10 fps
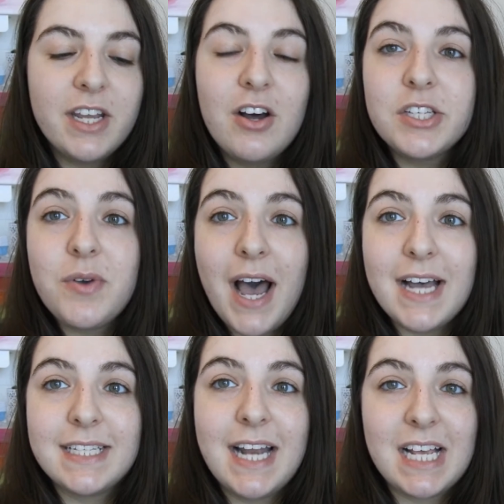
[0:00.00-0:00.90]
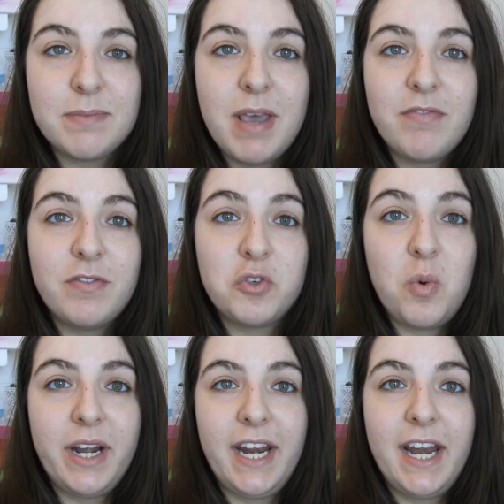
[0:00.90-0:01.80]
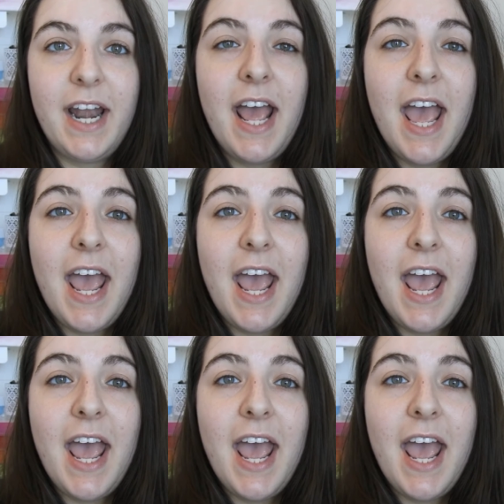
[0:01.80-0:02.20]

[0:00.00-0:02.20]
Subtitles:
It also has an SPF of 20 in it.